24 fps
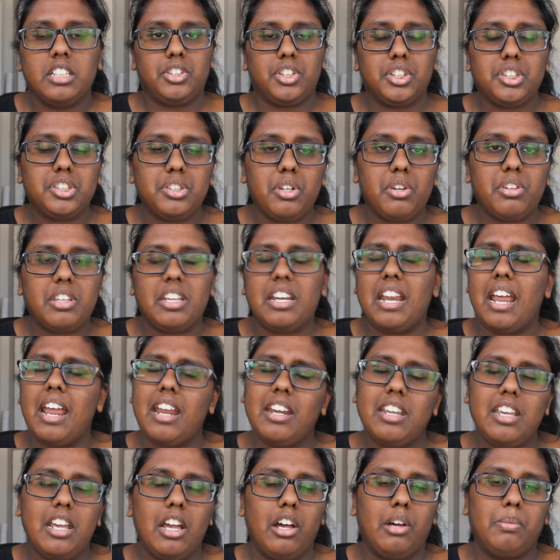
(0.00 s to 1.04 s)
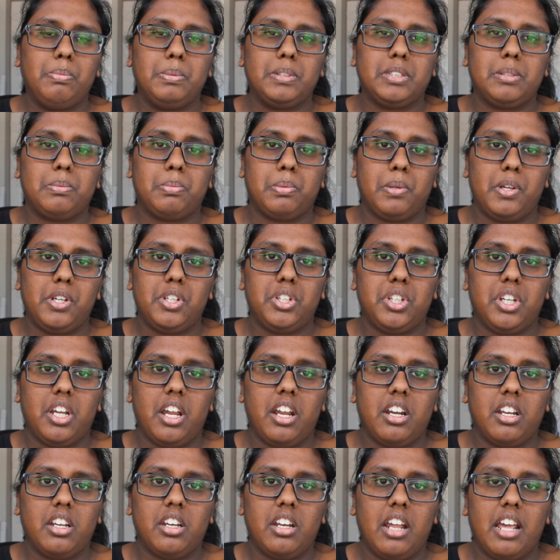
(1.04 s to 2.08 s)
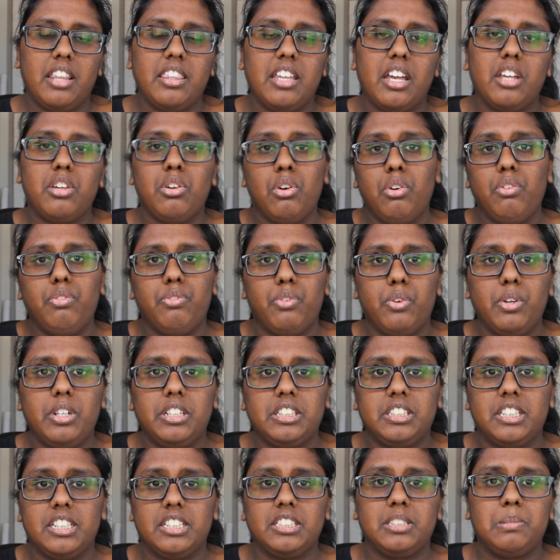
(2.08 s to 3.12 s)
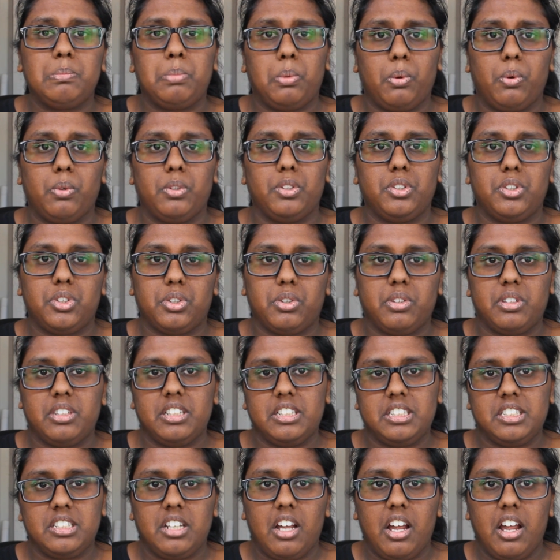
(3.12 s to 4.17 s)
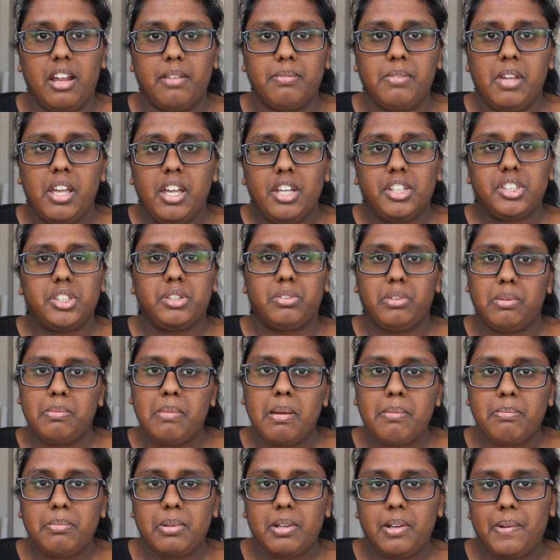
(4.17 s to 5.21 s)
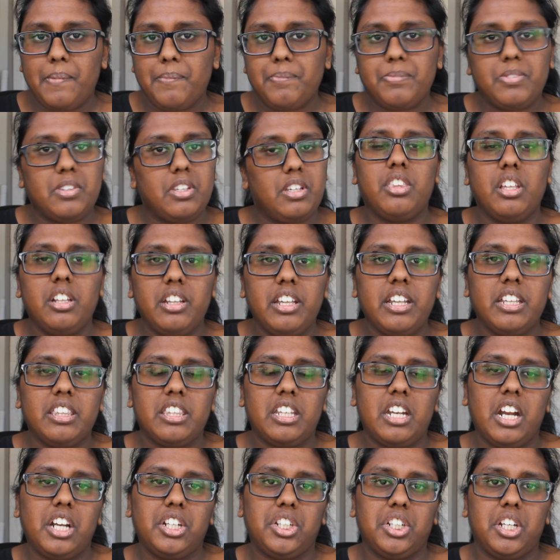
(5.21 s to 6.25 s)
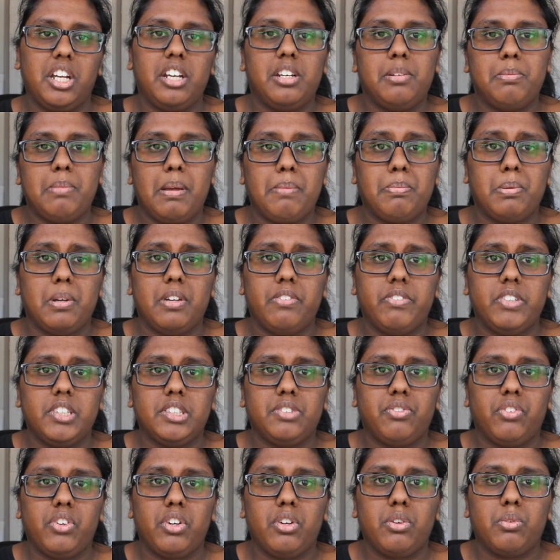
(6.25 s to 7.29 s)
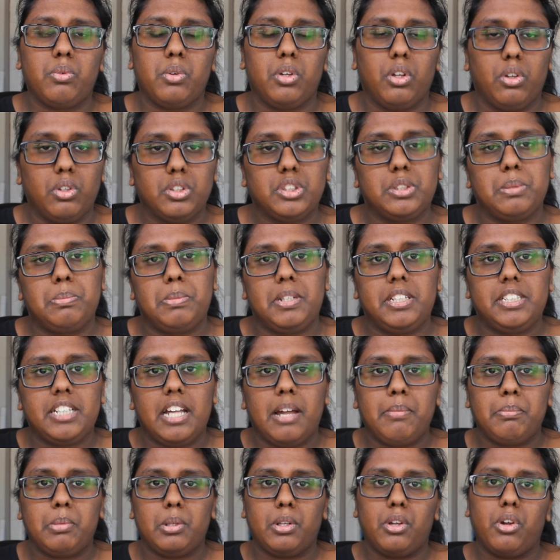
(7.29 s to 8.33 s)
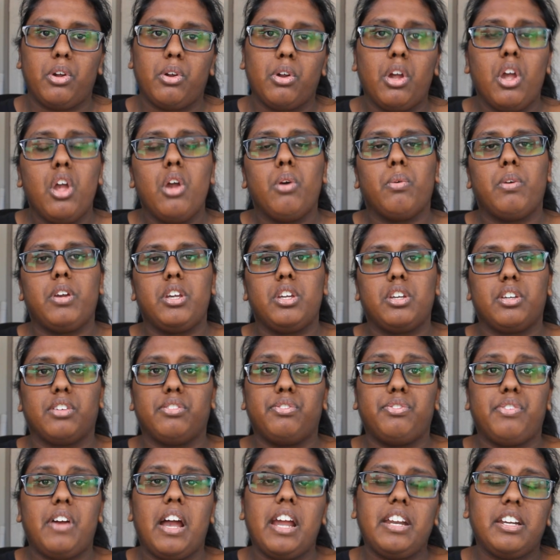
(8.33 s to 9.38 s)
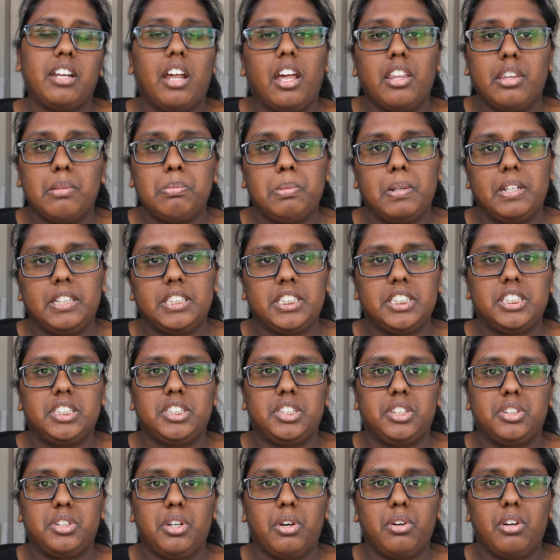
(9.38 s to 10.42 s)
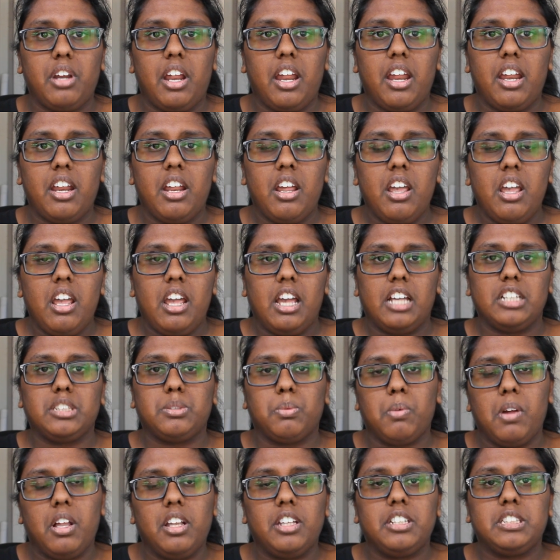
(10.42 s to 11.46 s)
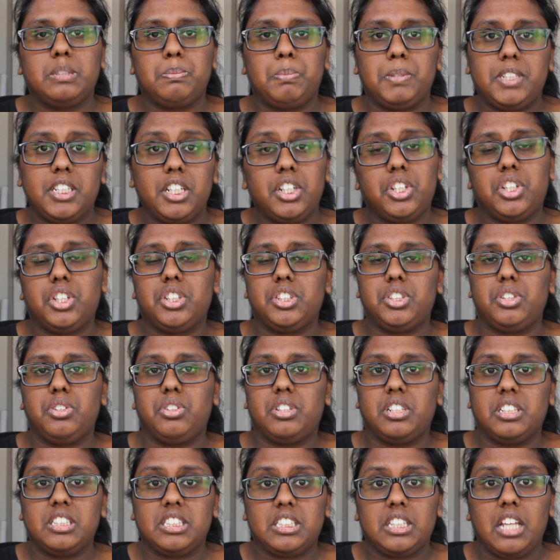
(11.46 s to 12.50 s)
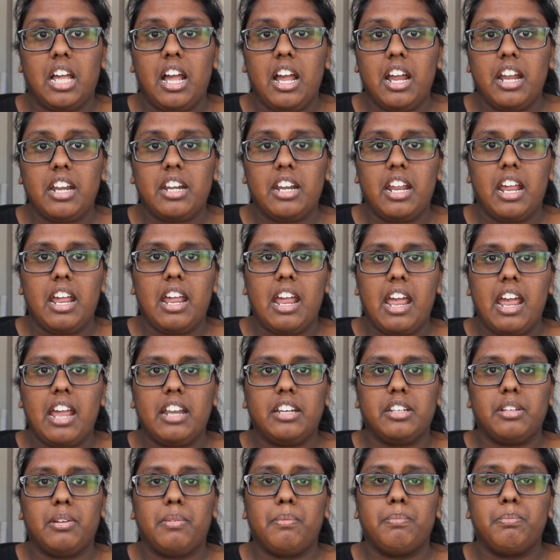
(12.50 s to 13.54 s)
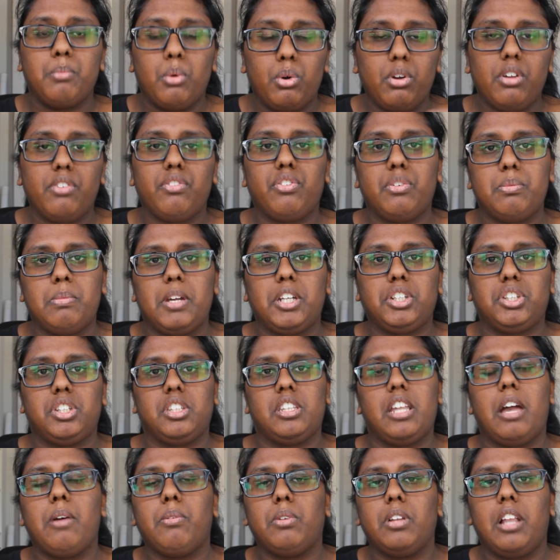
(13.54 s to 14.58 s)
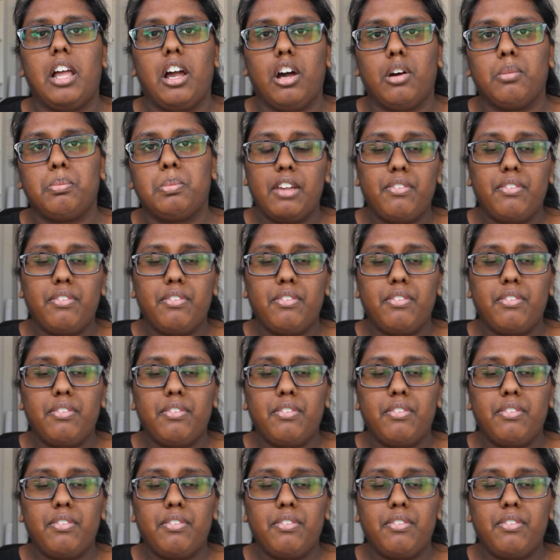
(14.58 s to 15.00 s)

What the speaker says: Just know that any help is appreciated and that your voice is important during this time. So remember, the link that I shared in my previous video will also be down below, where you can find other places to donate, as well as petitions you can sign, and more information that will help